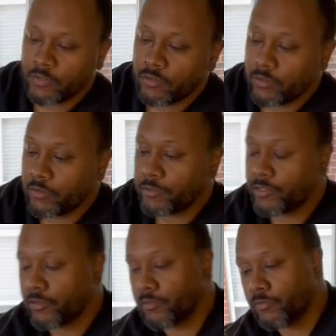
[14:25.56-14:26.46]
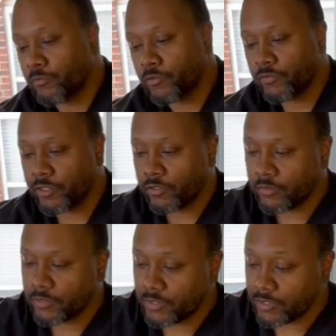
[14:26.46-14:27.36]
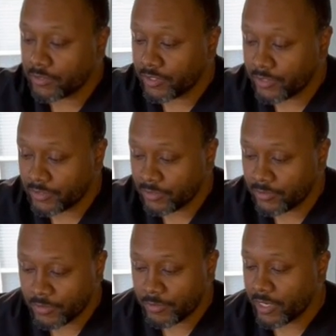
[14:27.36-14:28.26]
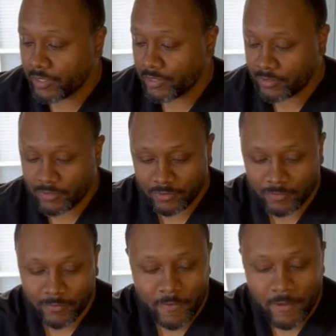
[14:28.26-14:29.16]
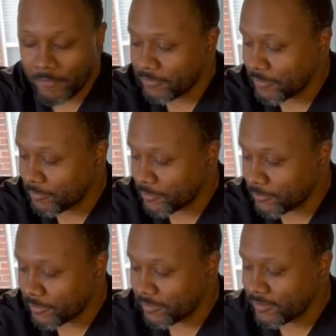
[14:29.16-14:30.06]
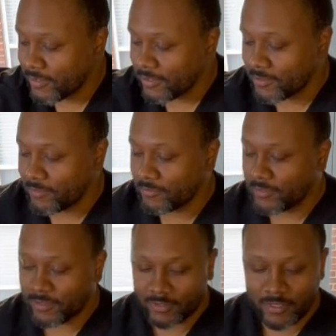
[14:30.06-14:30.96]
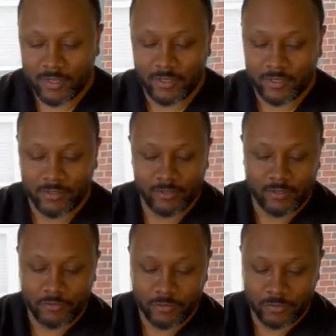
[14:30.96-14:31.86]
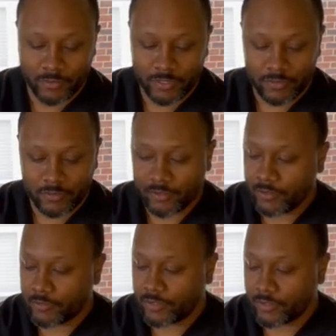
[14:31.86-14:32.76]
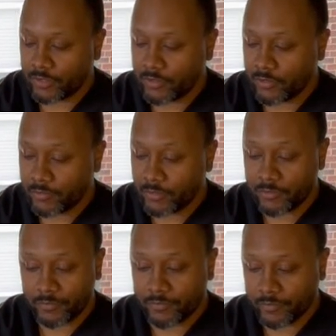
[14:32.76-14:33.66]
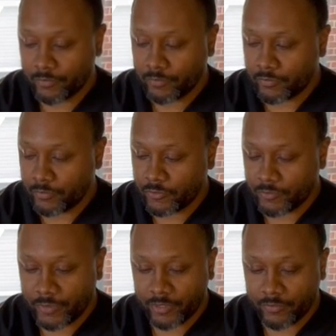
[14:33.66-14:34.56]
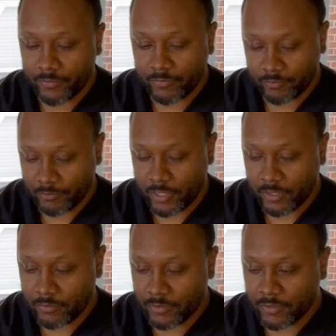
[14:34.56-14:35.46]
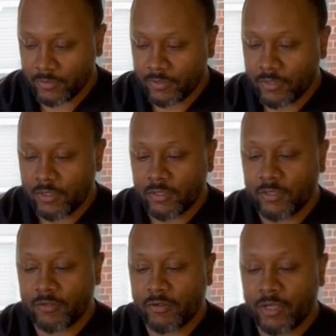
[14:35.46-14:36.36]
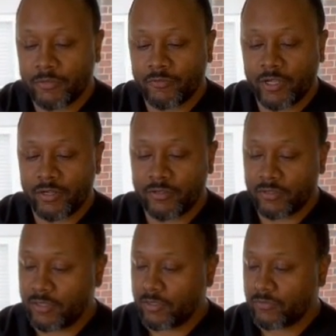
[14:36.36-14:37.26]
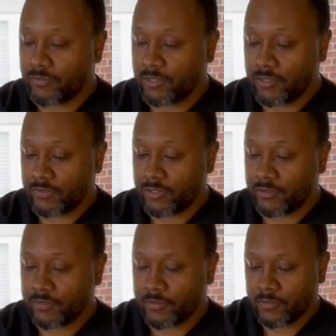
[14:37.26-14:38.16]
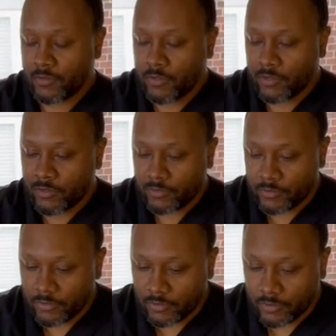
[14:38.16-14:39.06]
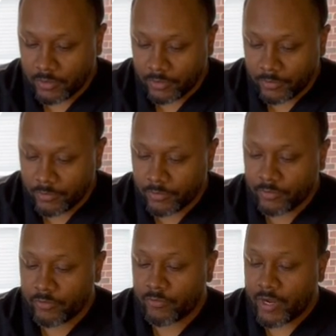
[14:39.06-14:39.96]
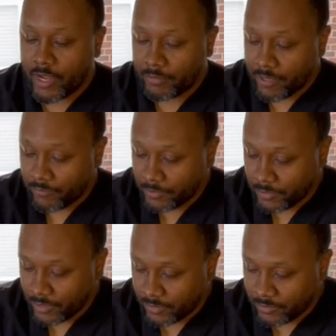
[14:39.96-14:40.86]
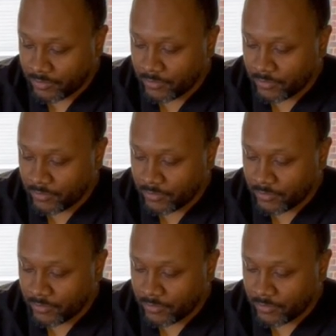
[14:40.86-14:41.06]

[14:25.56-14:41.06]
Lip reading: And I'm gonna move your arms just so they can see, because they probably can't see what I'm doing. So from the side, I'm going to place it almost at the armpit over my palms and grab it right underneath with these fingers. And so then they grab that rib cage.